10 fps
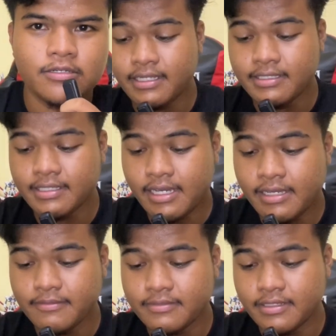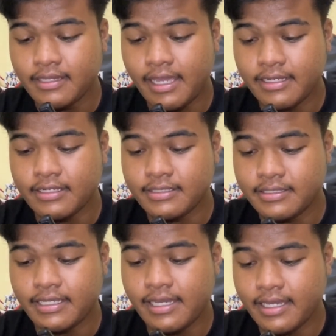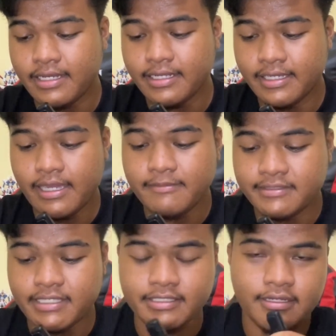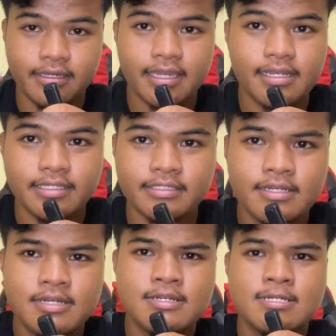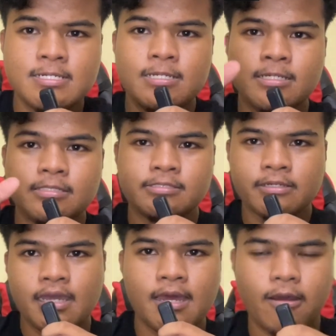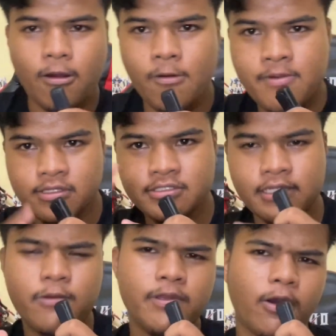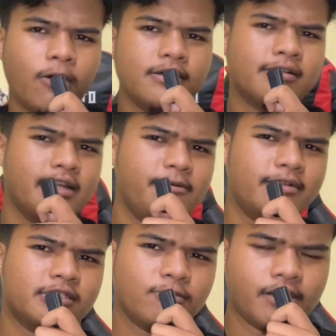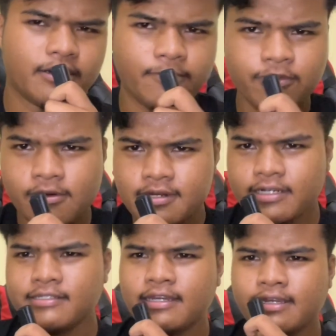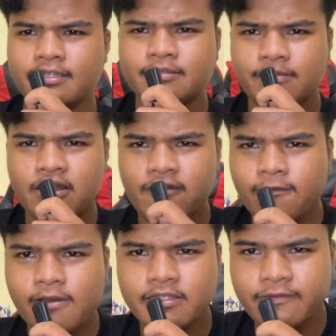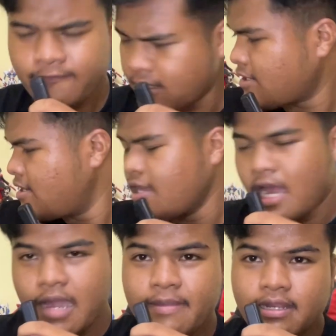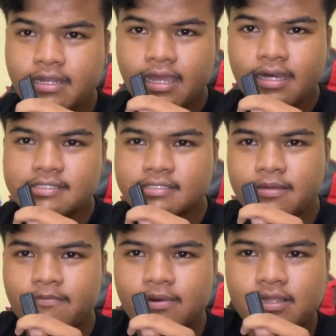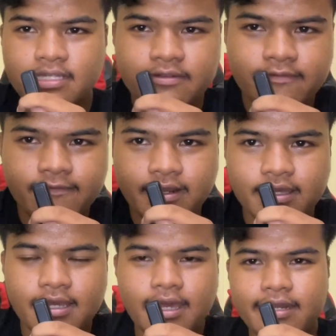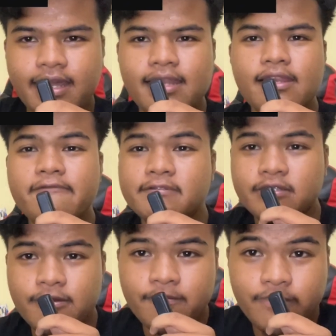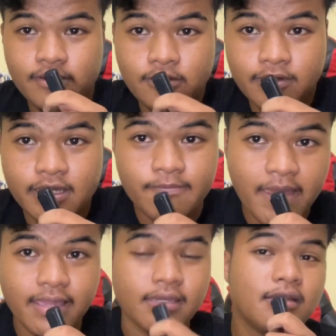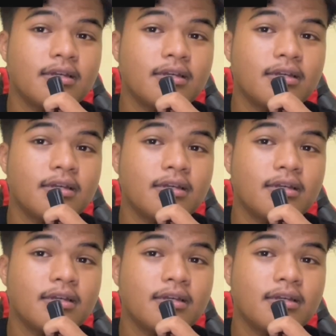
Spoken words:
The design and the game change. Okay, let's. So yeah, obviously we all agree with this one. The product design is beautiful as freak. I mean, they are simple as freak, and I love simple looking bait.